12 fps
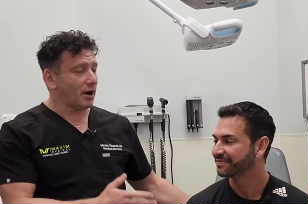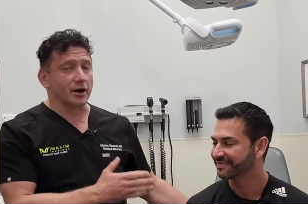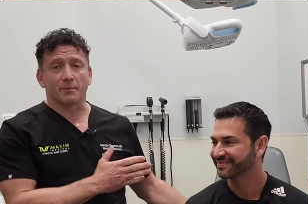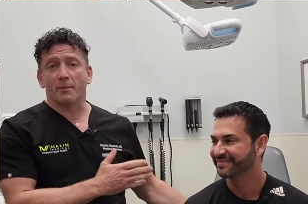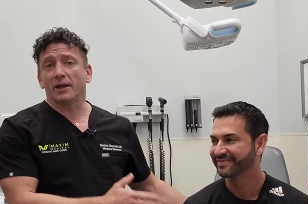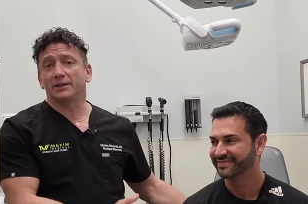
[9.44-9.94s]

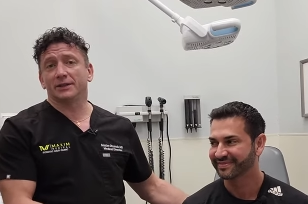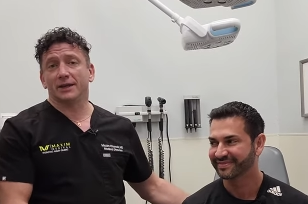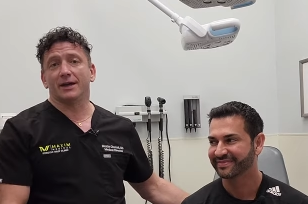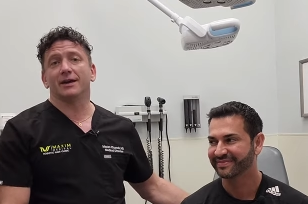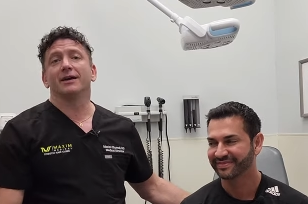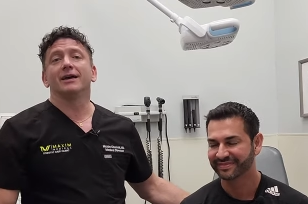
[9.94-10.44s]

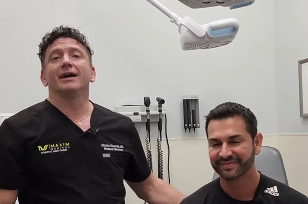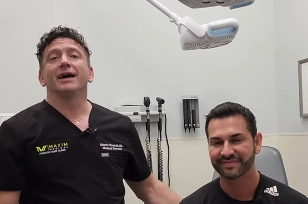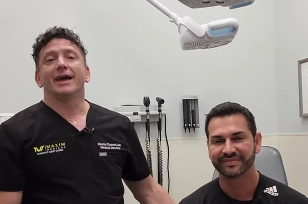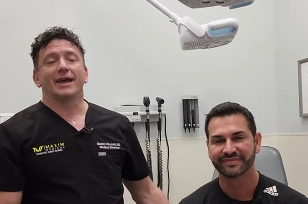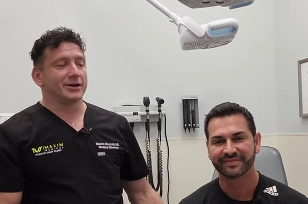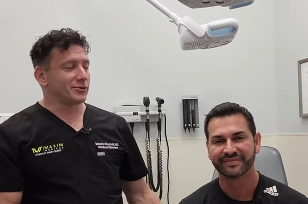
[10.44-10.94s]
Speaker 1: R'Mante
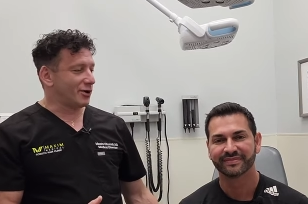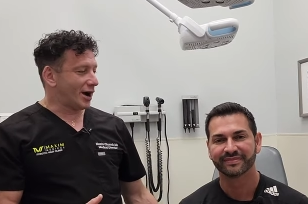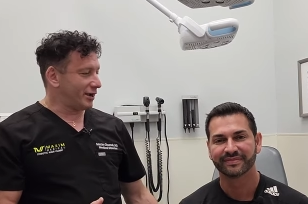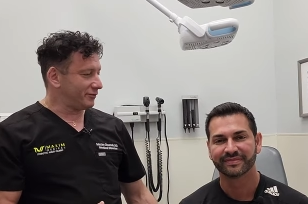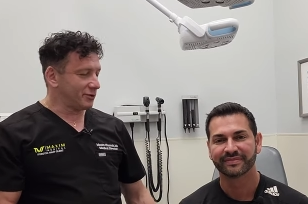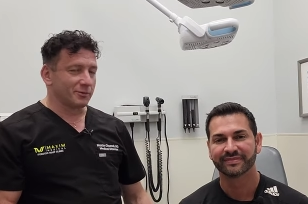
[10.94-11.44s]

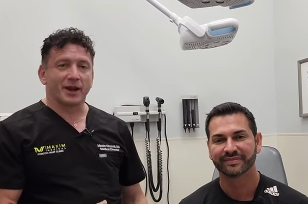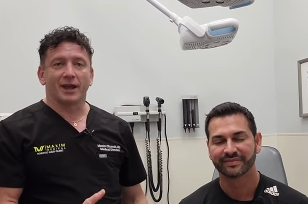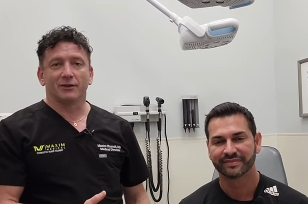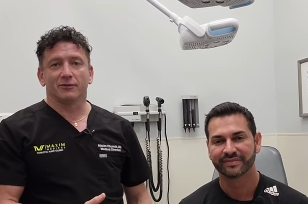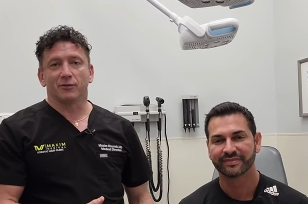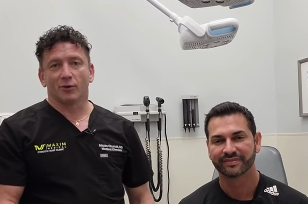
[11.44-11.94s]
arrived from
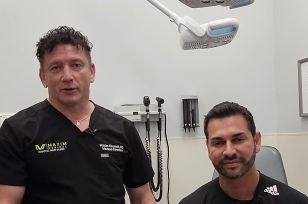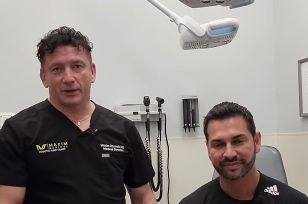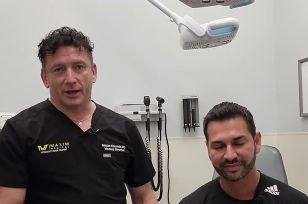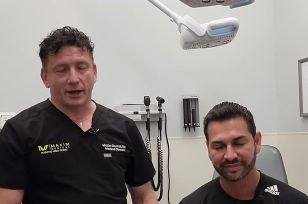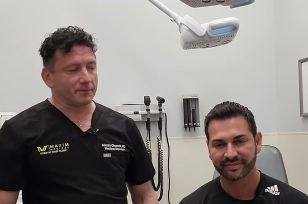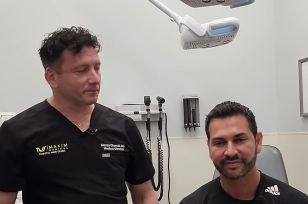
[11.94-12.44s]

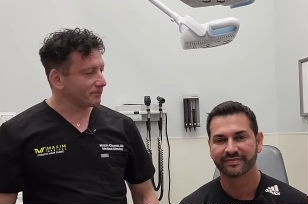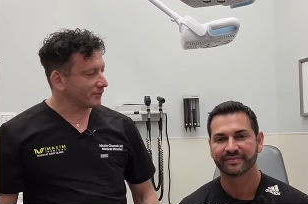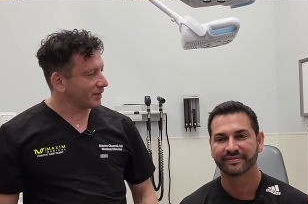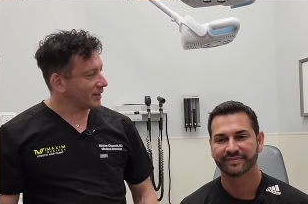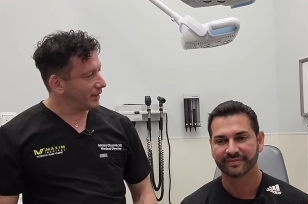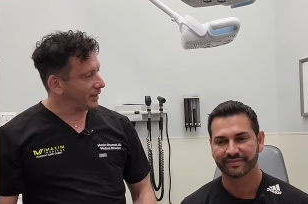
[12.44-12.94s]
California,
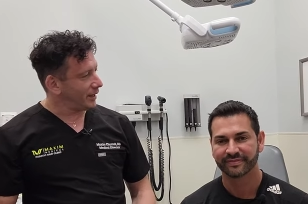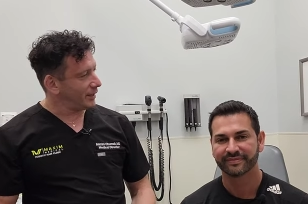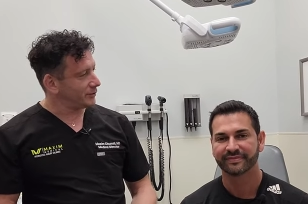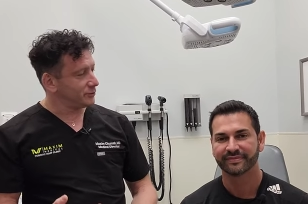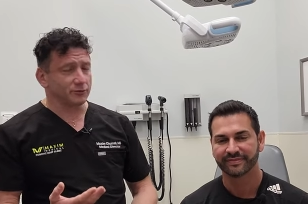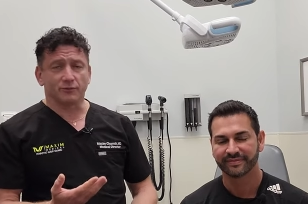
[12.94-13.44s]

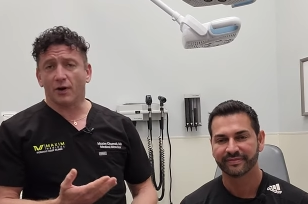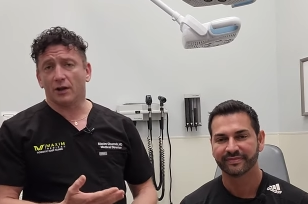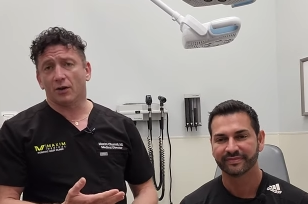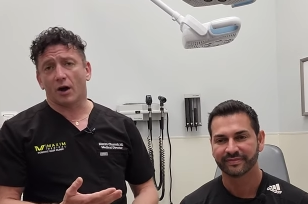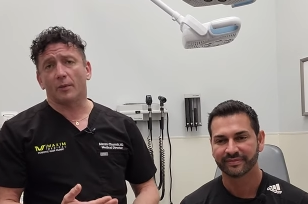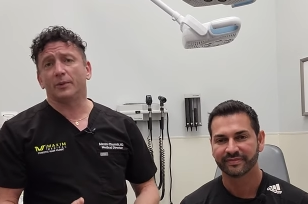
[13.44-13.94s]
and to
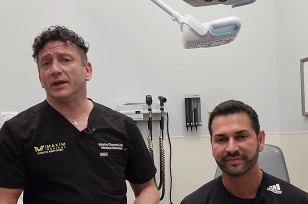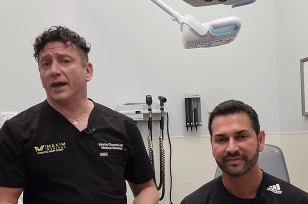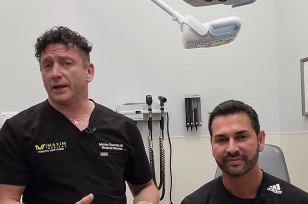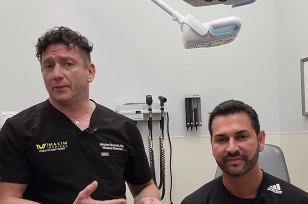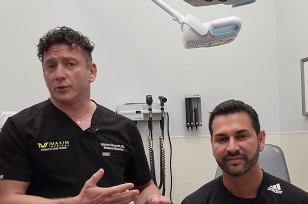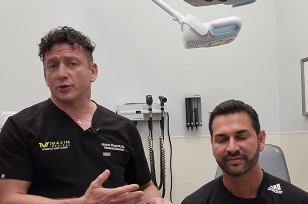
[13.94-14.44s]
follow up he
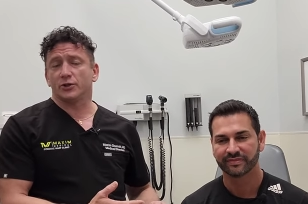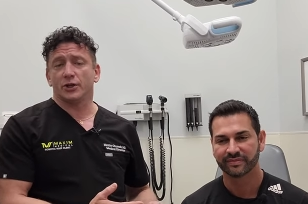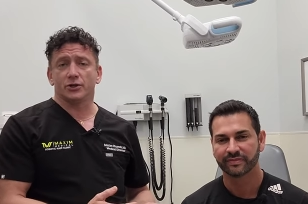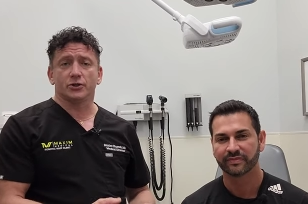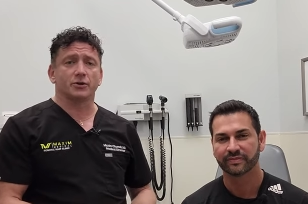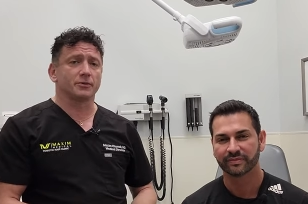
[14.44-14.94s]
had a
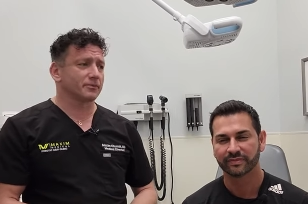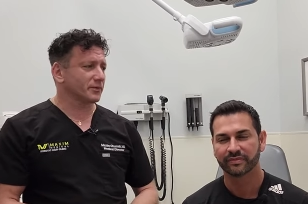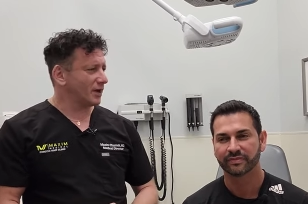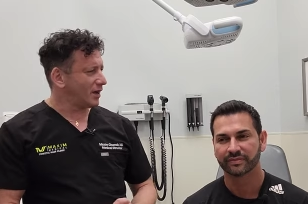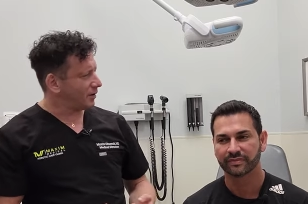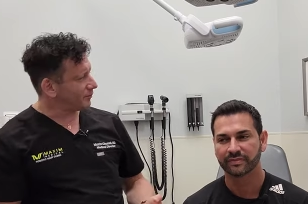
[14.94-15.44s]
procedure.
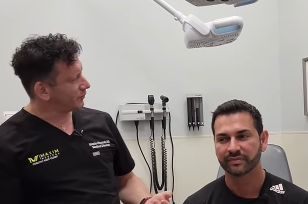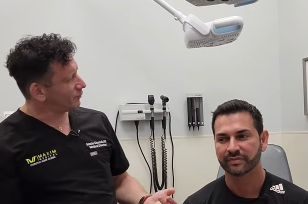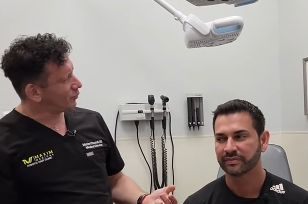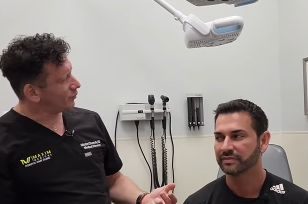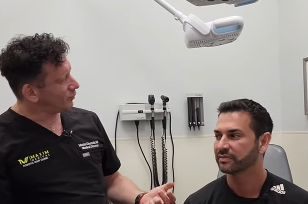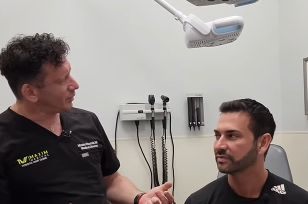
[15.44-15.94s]
Speaker 2: Um,
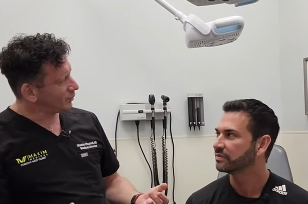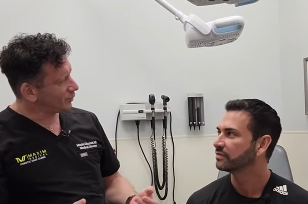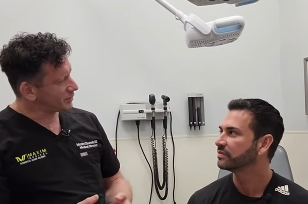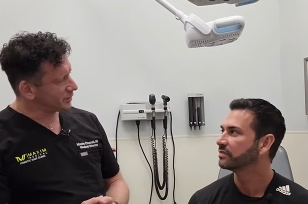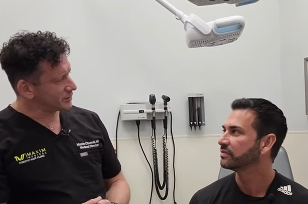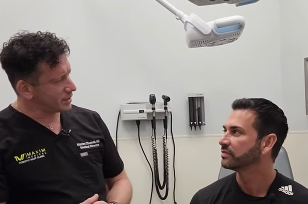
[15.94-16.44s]
when
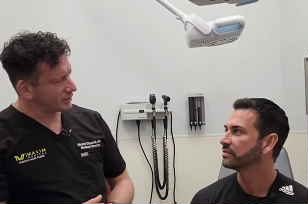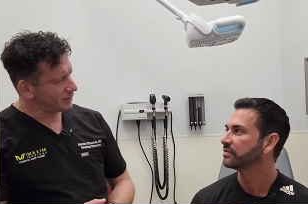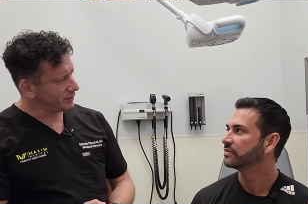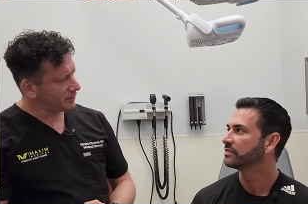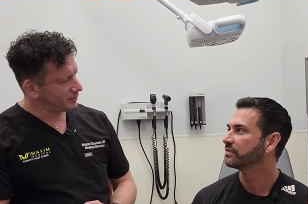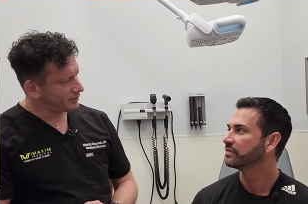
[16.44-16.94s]
was
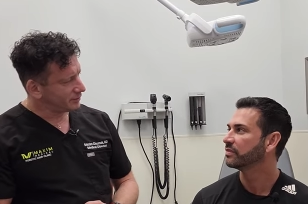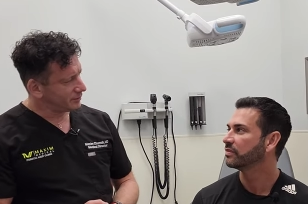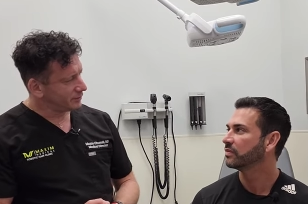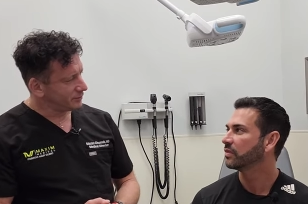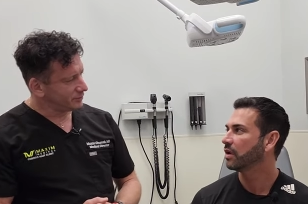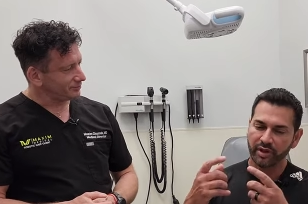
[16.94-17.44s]
exactly?
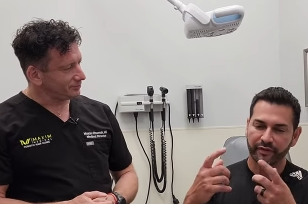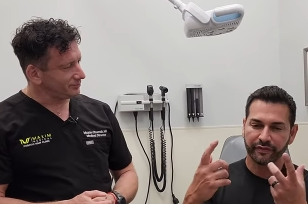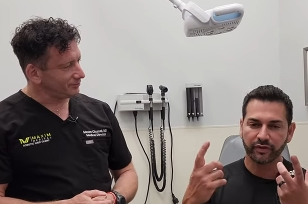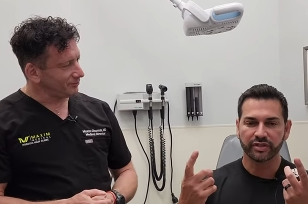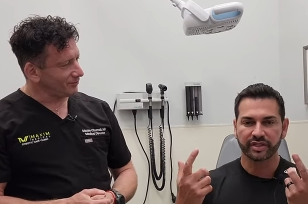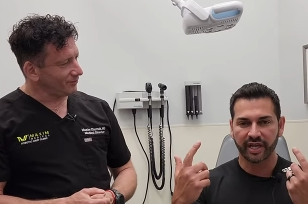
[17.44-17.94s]
Well, at
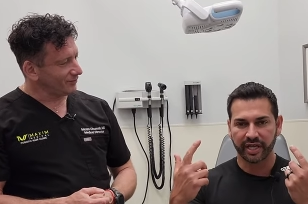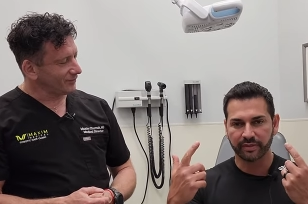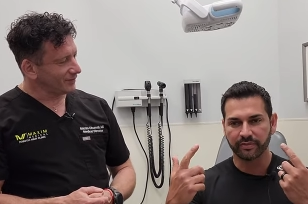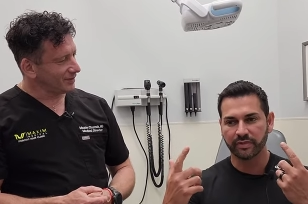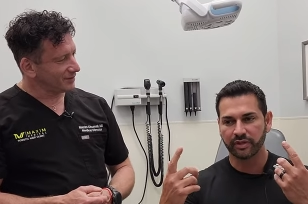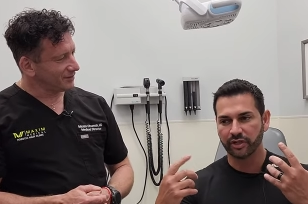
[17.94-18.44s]
first I
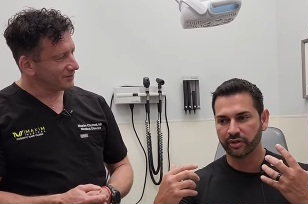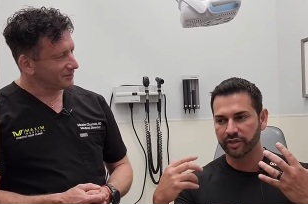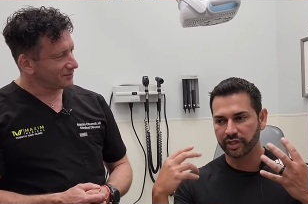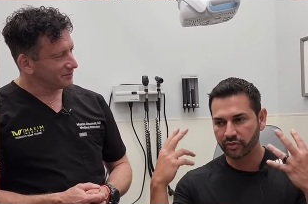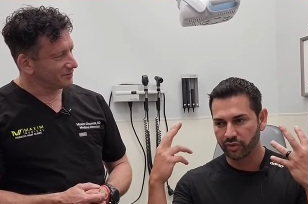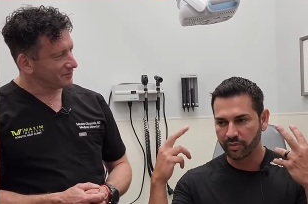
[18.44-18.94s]
you know did
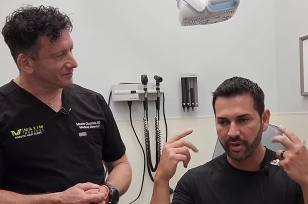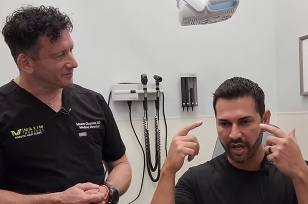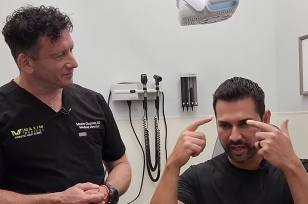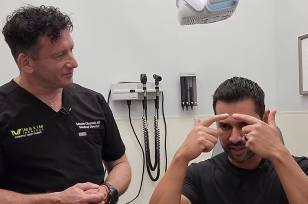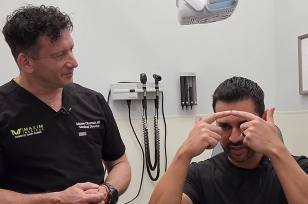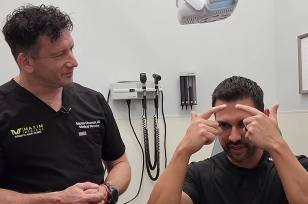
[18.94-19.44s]
the
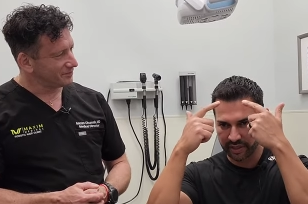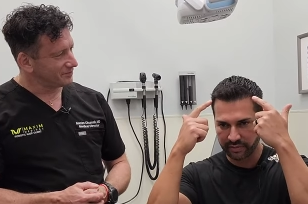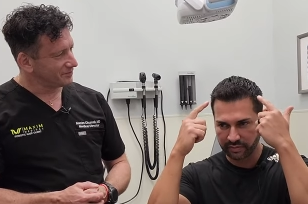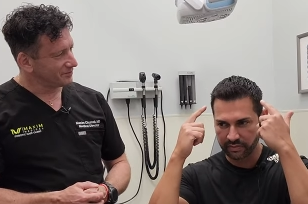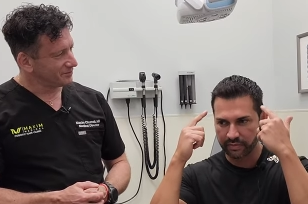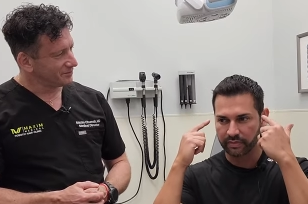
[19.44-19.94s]
robotics
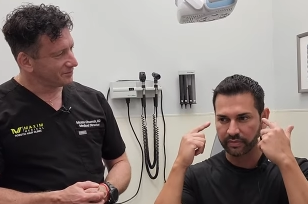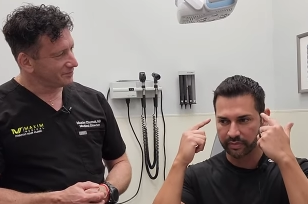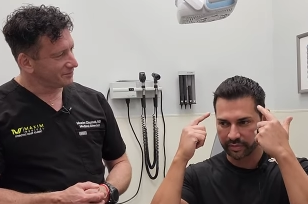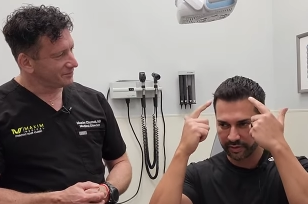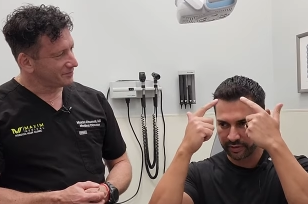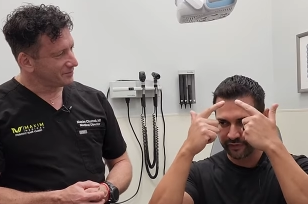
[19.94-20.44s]
and
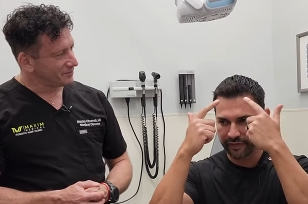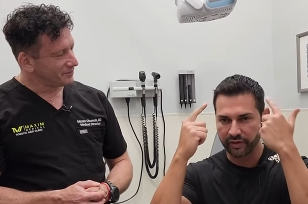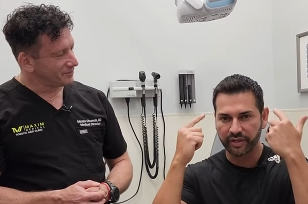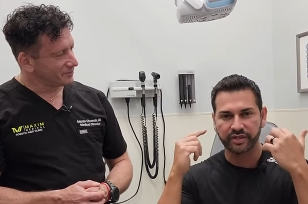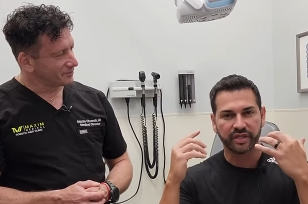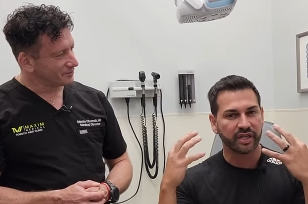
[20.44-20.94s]
to fill
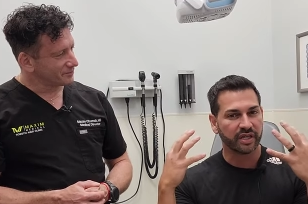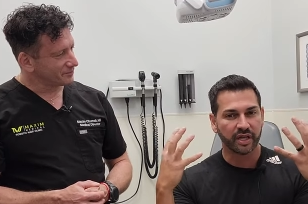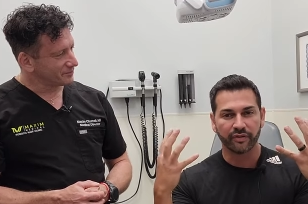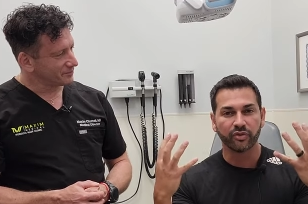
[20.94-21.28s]
this in, and I